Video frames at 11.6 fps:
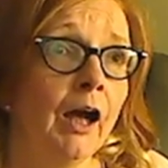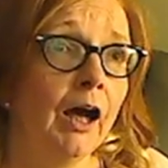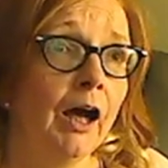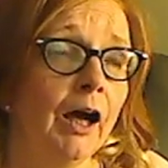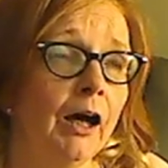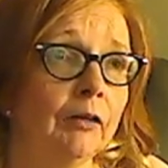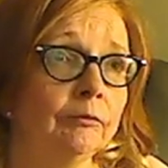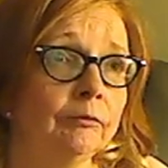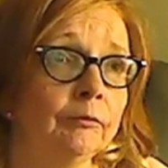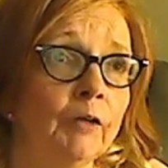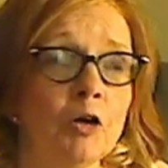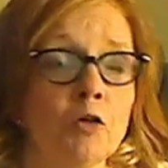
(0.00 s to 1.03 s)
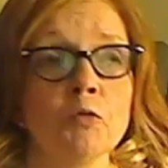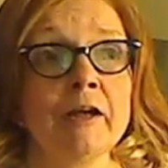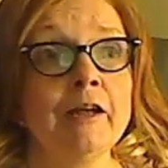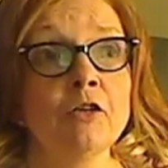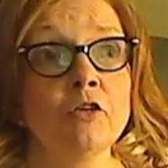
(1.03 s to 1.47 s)

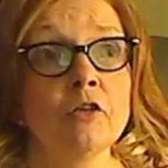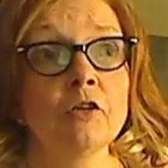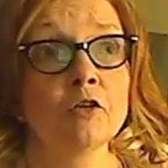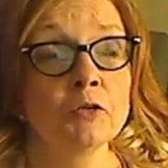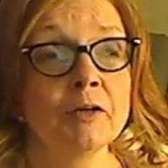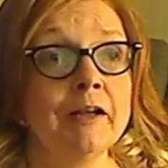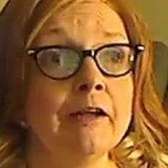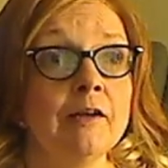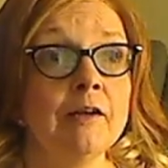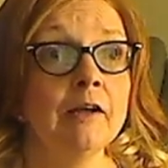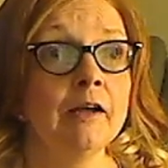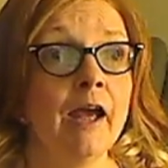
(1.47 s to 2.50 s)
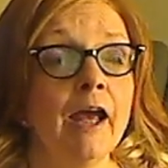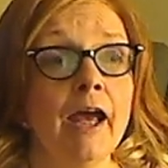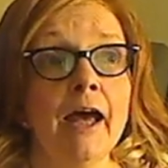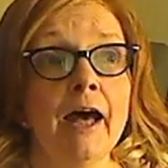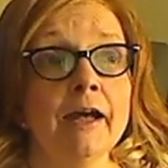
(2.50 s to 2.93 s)
agree to the treaty
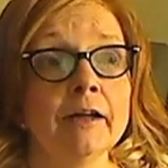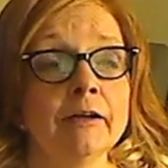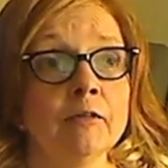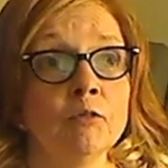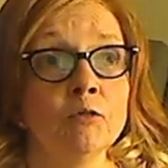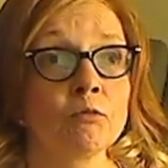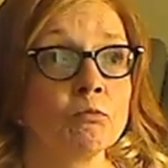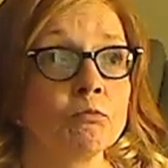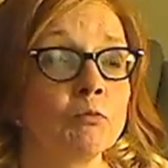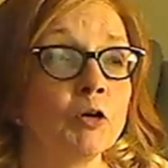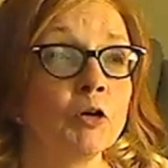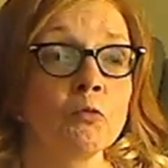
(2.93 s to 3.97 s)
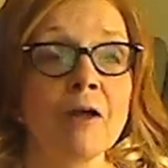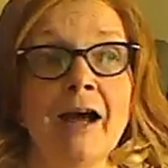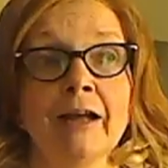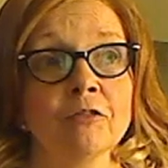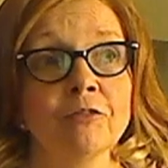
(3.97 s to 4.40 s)
and
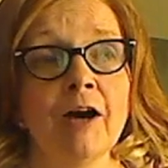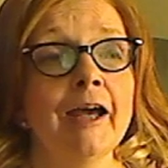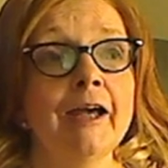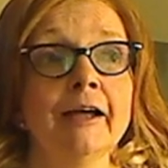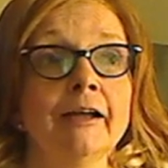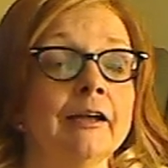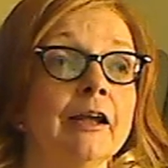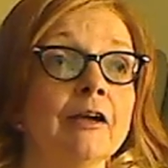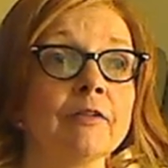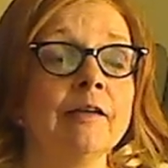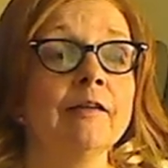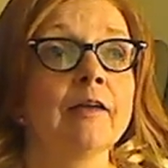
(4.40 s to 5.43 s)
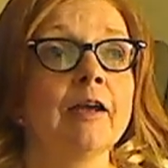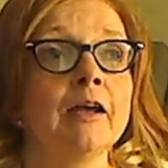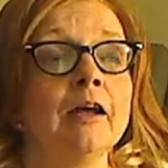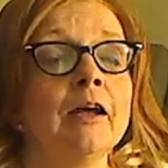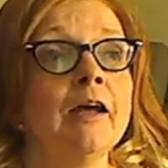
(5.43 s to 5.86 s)
ratify it and
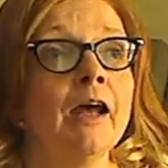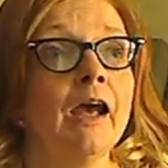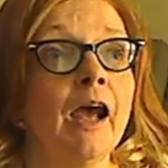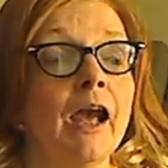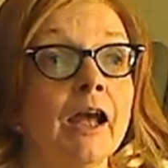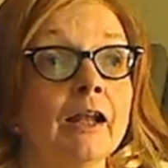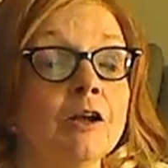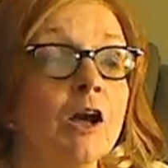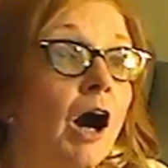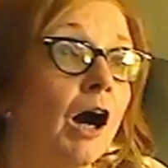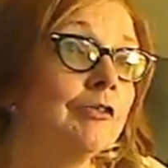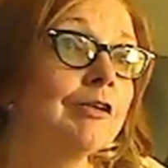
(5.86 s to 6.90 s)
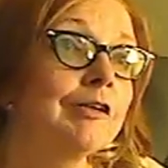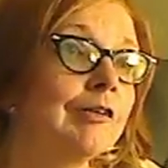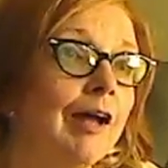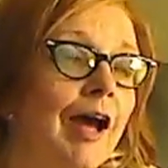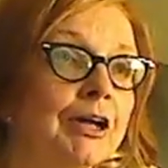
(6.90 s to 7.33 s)
everything. and
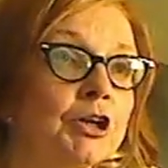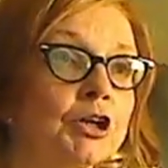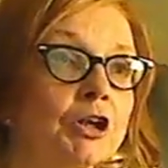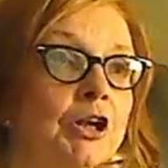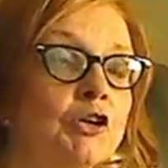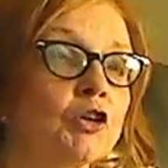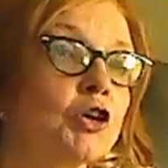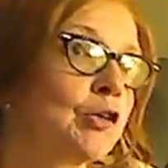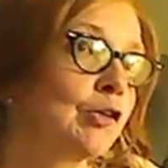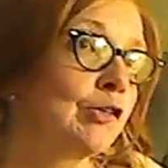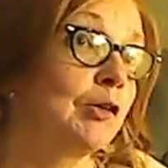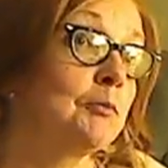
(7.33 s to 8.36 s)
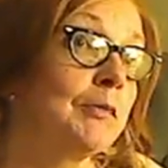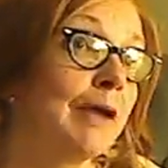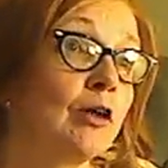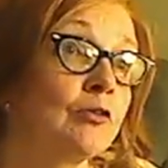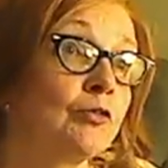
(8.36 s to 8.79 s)
Congress actually turns him
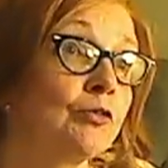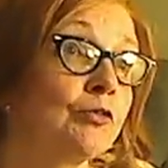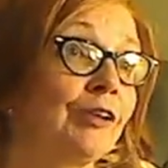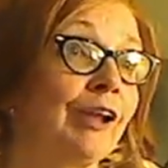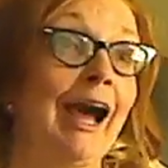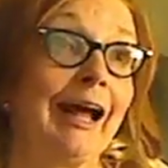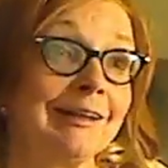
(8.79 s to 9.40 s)
down flat.